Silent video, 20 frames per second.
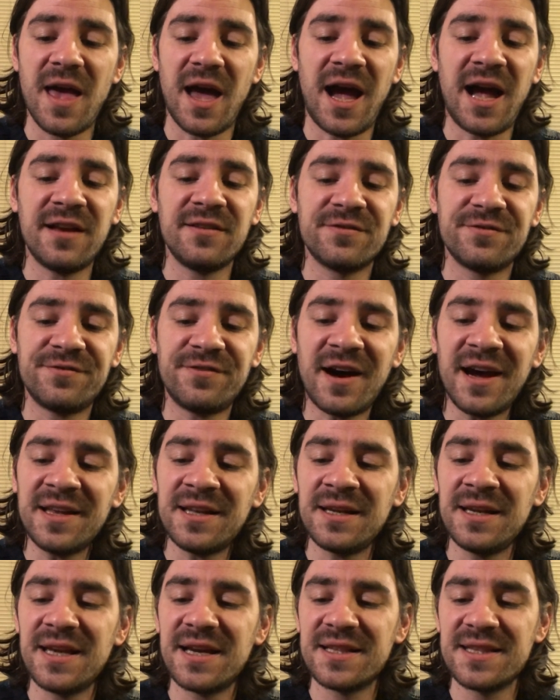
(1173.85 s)
and
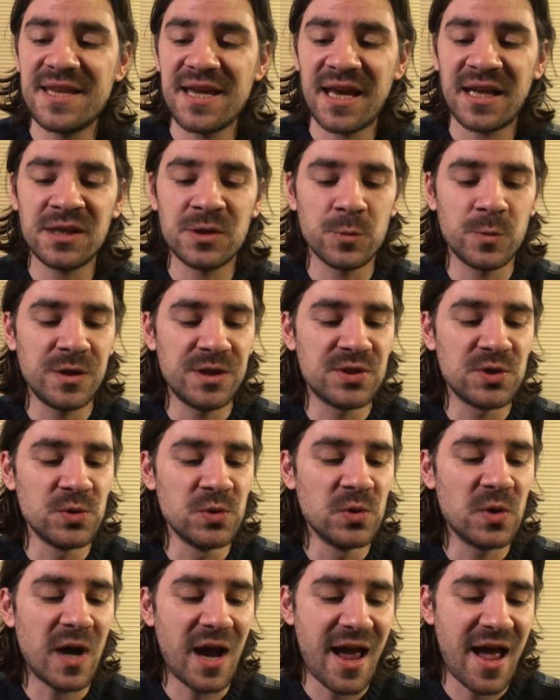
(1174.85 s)
finally at the end we
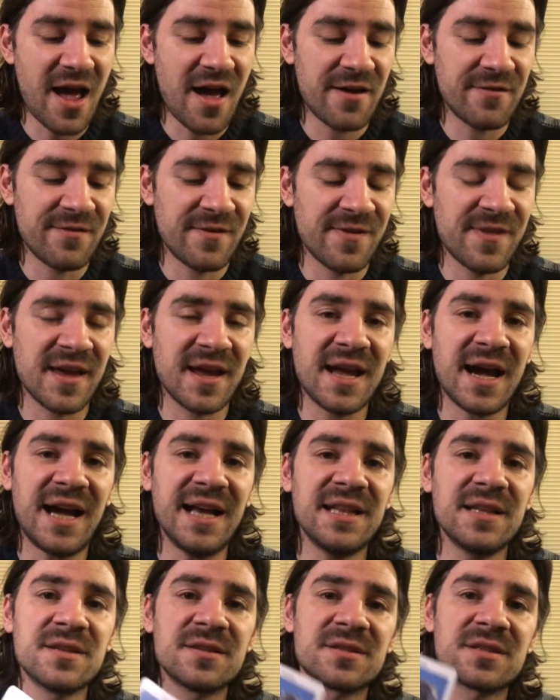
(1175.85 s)
do have the
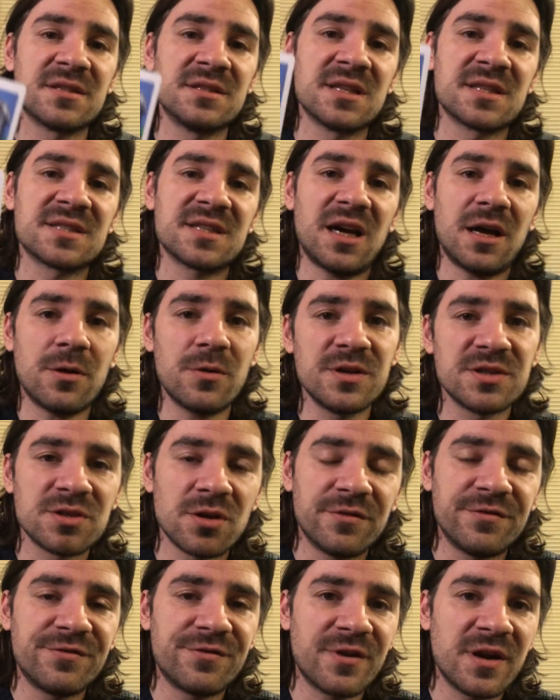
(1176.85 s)
guidance that tarot is
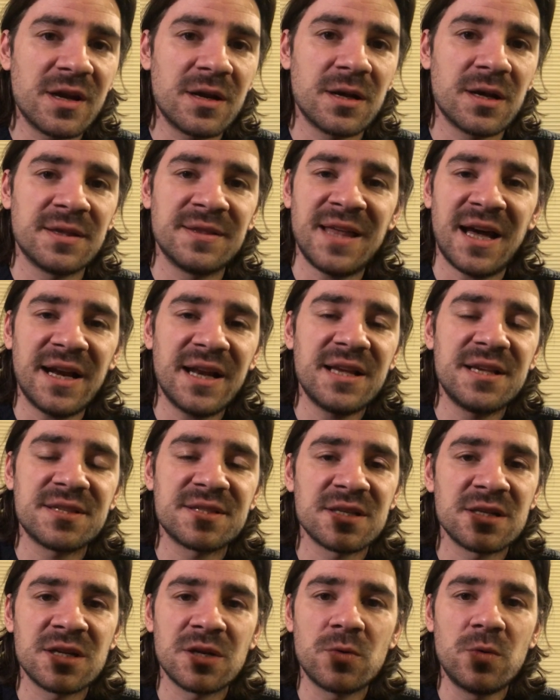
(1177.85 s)
offering that
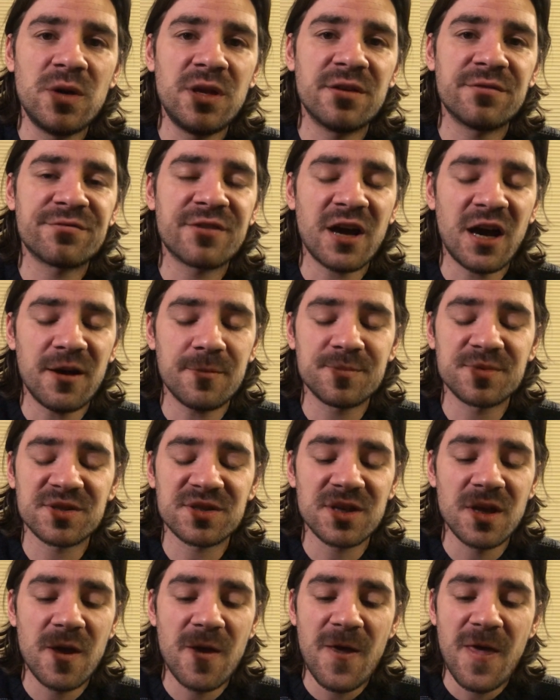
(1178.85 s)
is the queen of cups